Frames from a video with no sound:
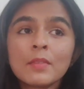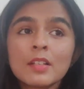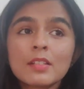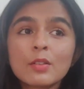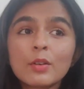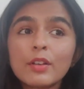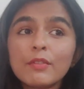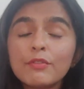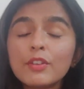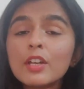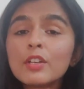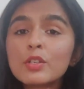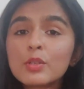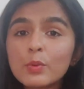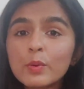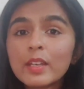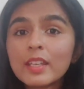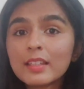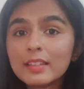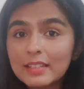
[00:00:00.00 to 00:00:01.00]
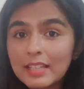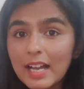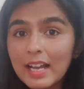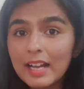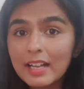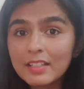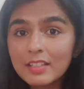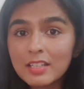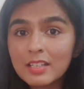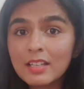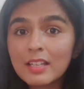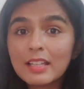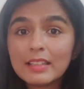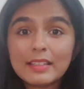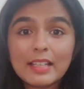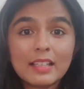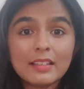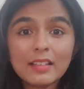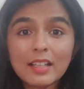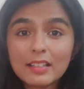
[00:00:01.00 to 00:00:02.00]
So if you're doing that,
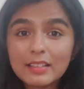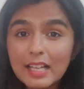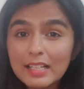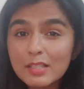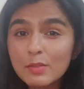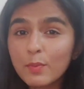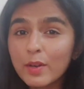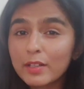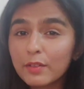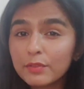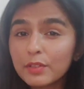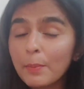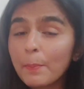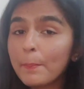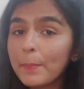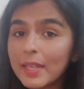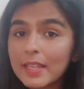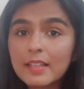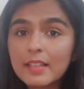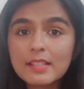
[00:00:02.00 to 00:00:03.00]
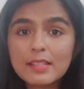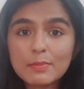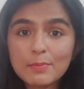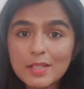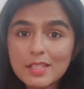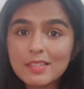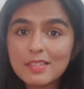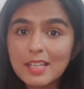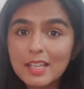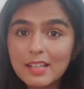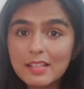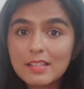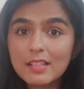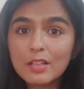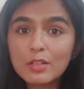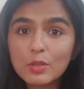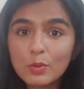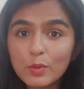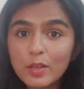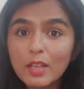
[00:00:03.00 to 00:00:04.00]
then that's one of the biggest mistakes
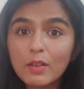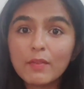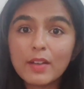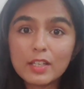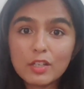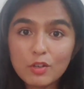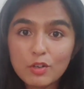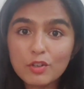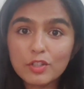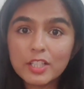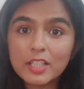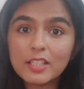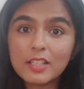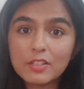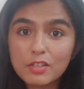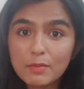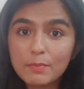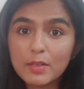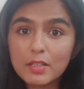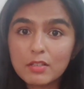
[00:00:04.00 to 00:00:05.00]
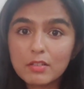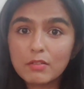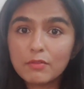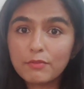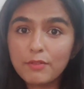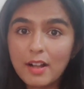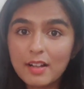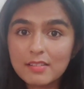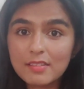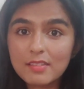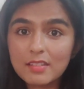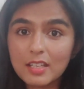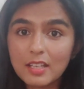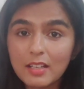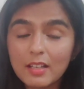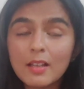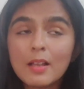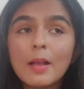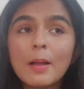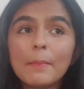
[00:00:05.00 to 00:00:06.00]
you're doing when you're on an intermittent
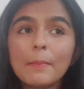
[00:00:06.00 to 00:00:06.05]
fasting.